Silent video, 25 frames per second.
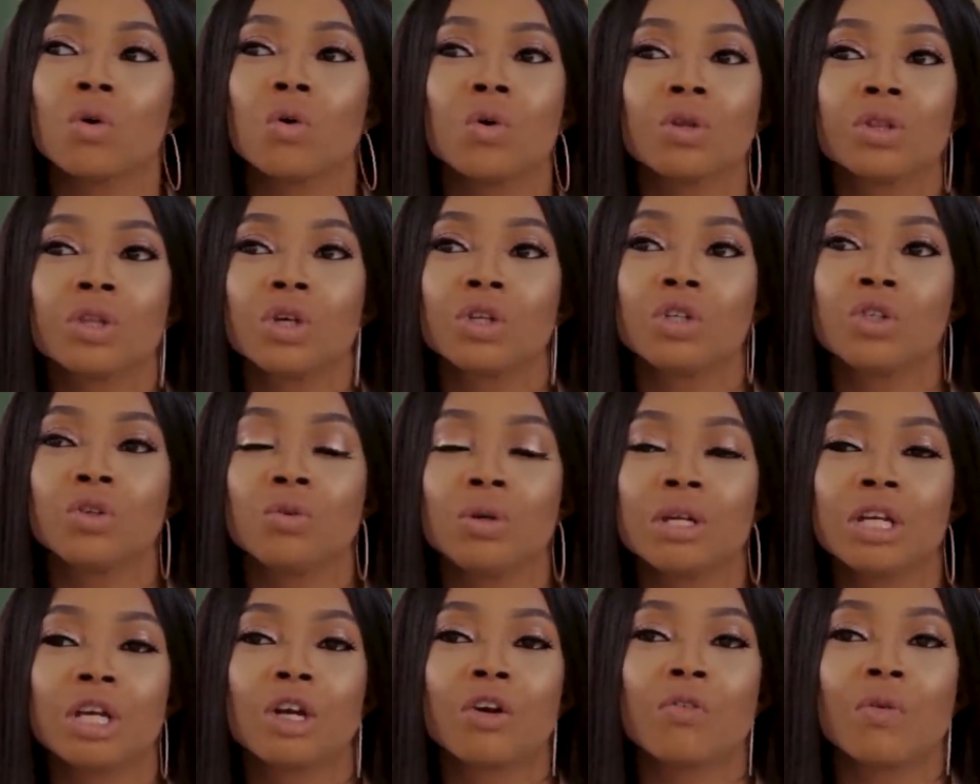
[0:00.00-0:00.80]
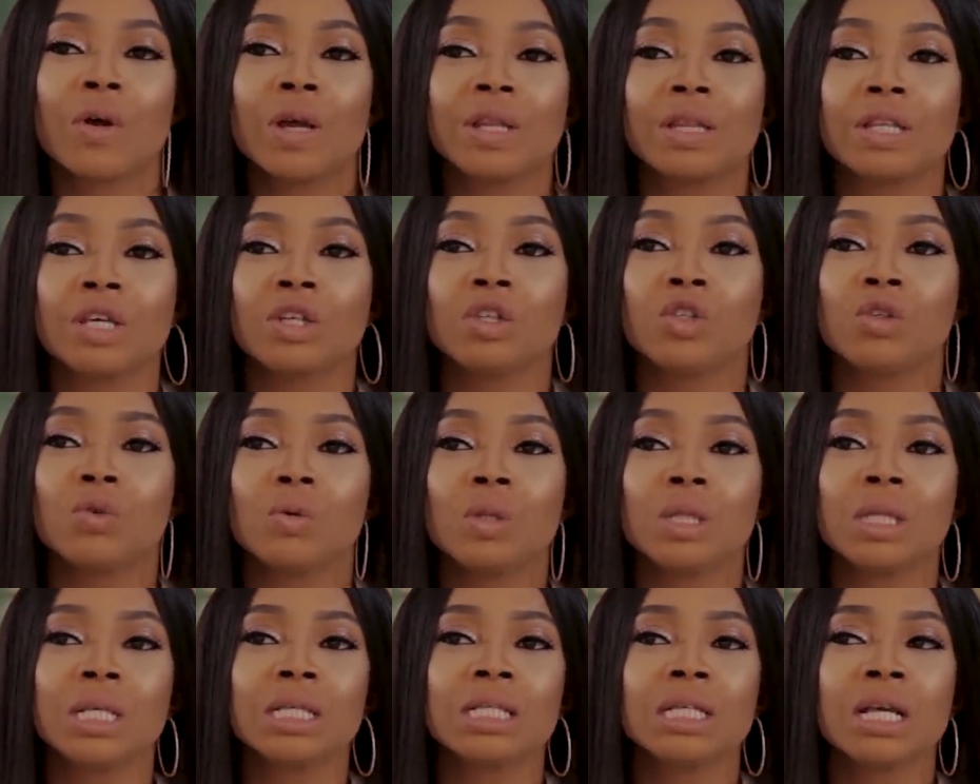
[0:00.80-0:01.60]
Oh, they're doing great, they're
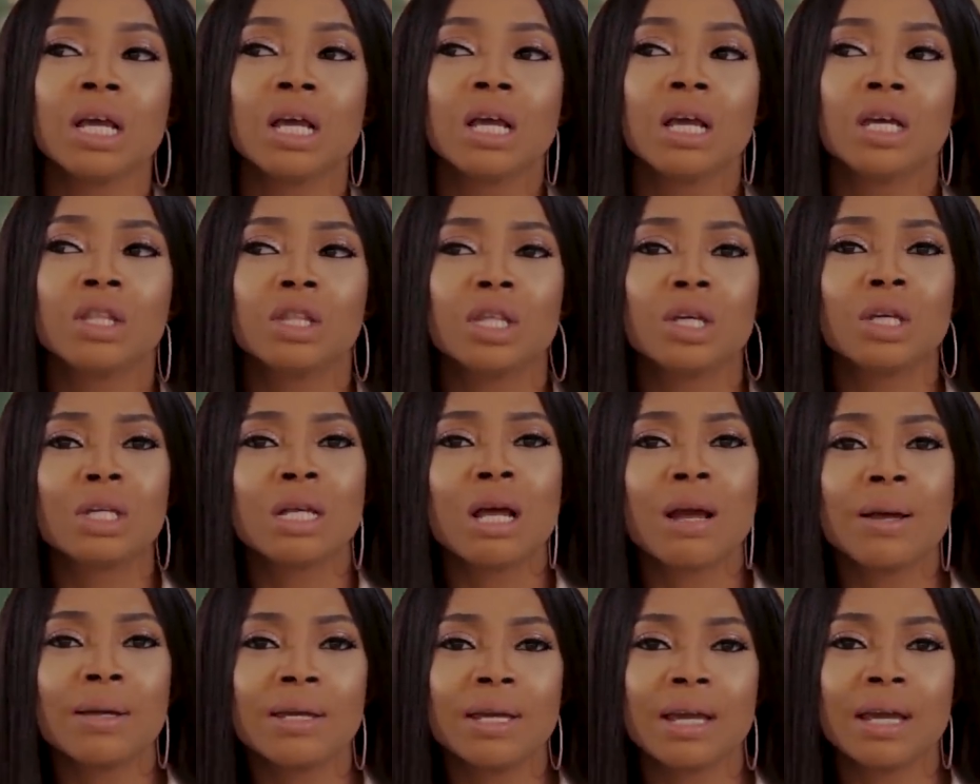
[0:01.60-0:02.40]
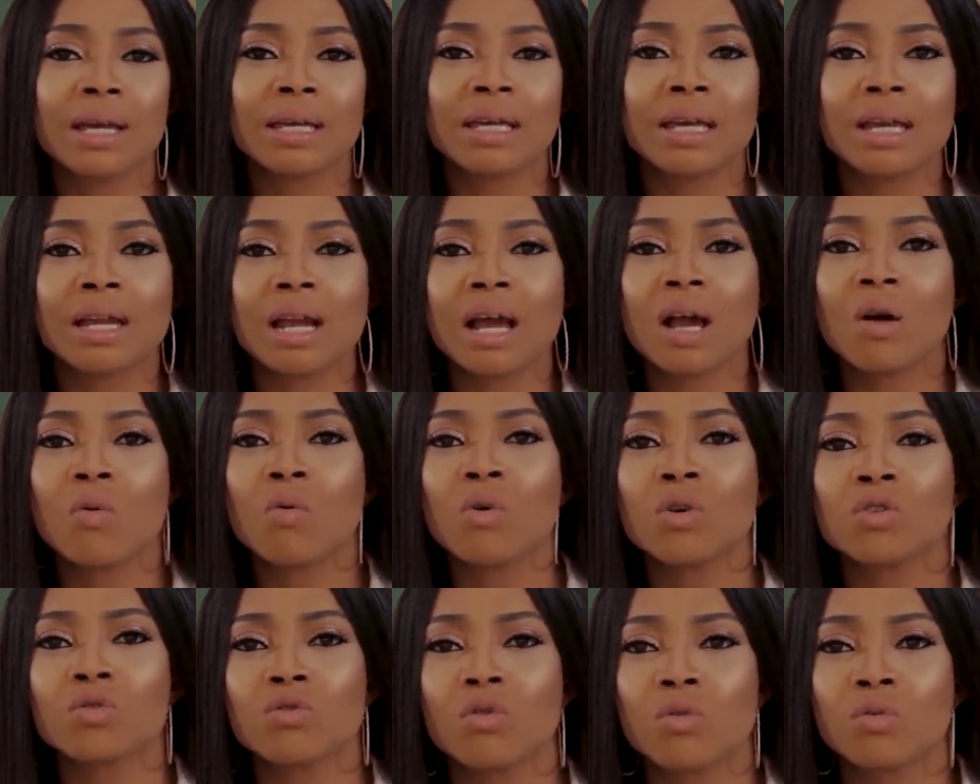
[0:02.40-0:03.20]
doing this. Then you're not here again. Ah,
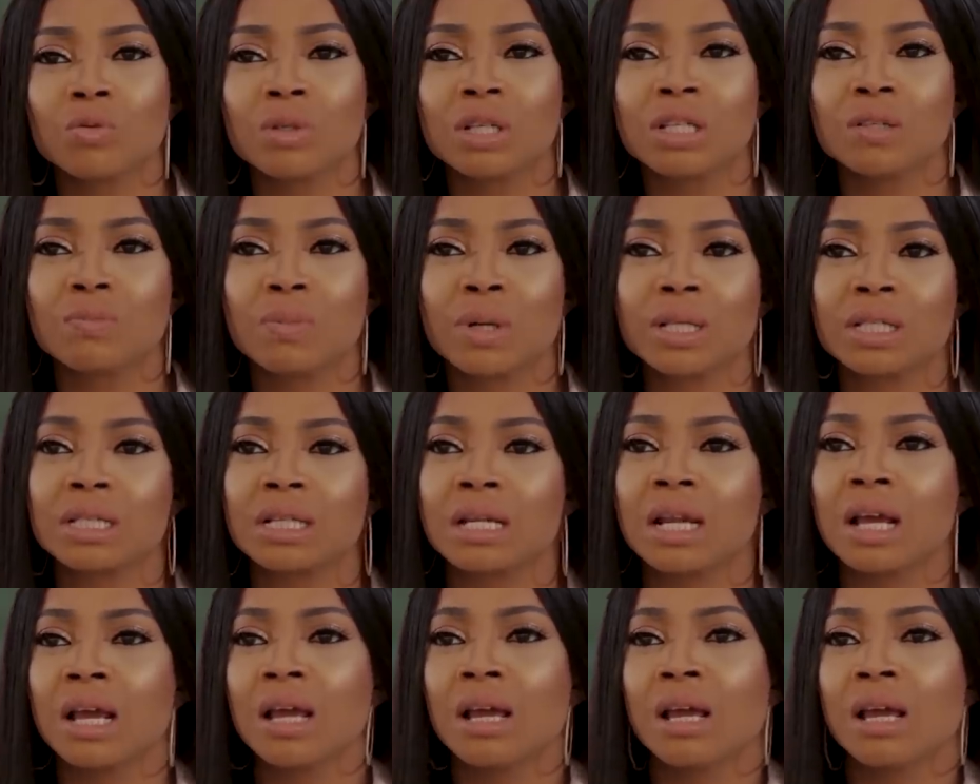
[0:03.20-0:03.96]
what's wrong with this person?